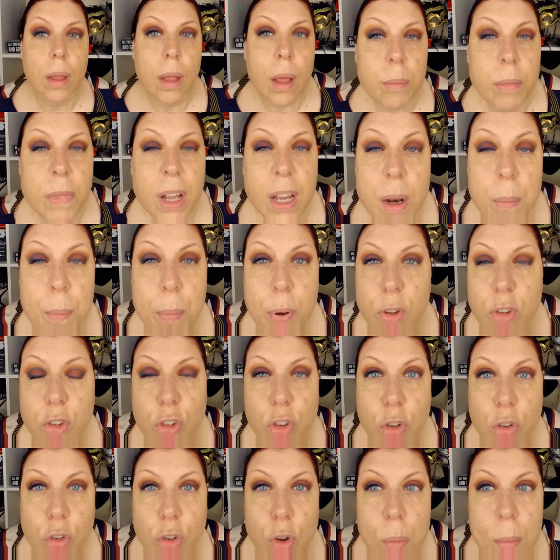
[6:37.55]
I'm not going to put
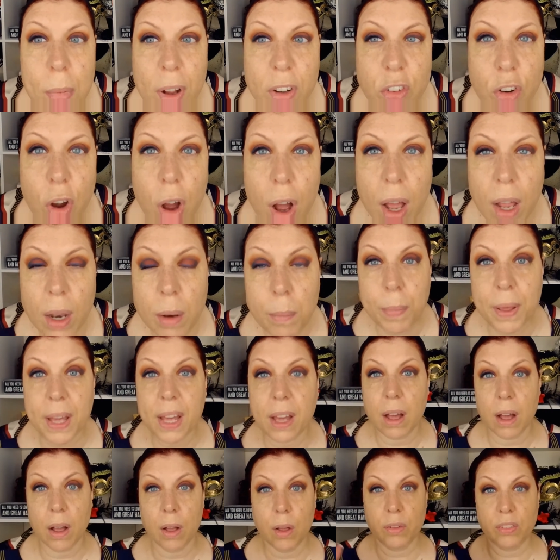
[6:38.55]
too much on
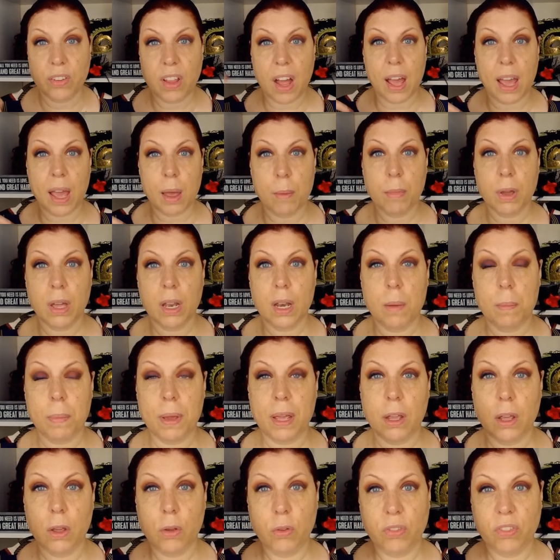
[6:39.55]
because I am going to be
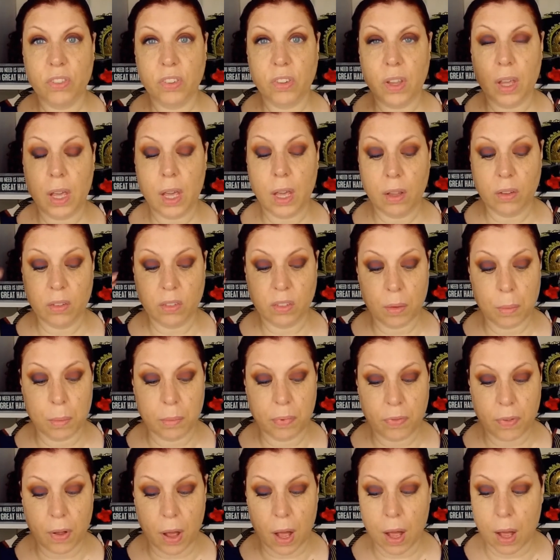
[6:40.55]
using some
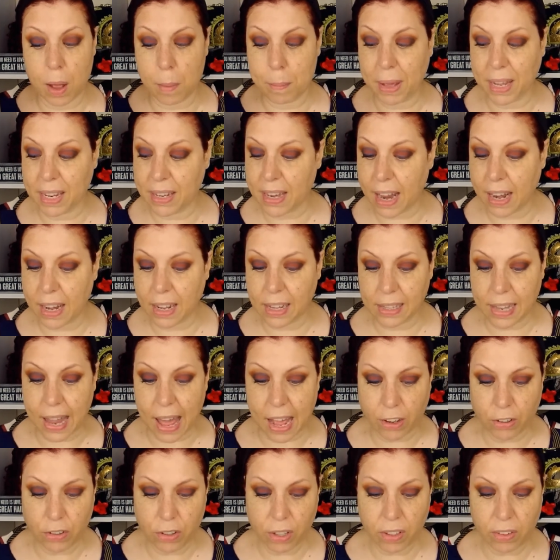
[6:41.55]
magnetic
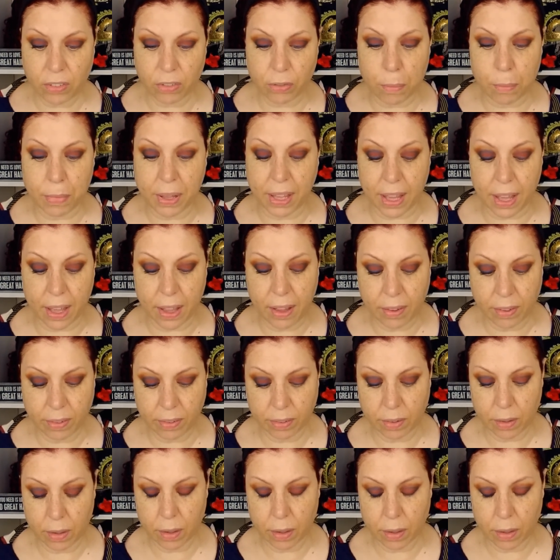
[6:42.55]
lashes from Kiss.